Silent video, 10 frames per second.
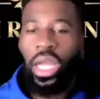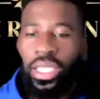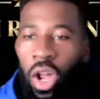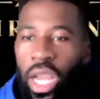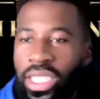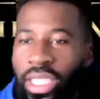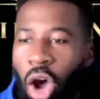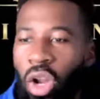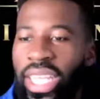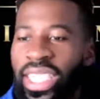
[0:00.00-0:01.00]

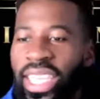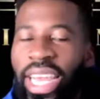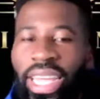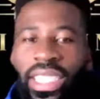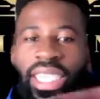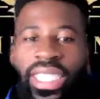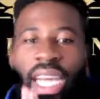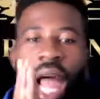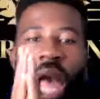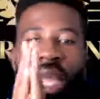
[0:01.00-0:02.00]
Let's get it. 6
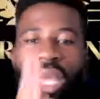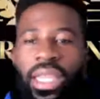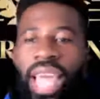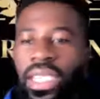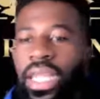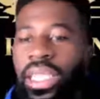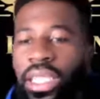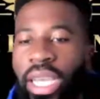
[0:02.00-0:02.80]
o'clock. That's the next thing.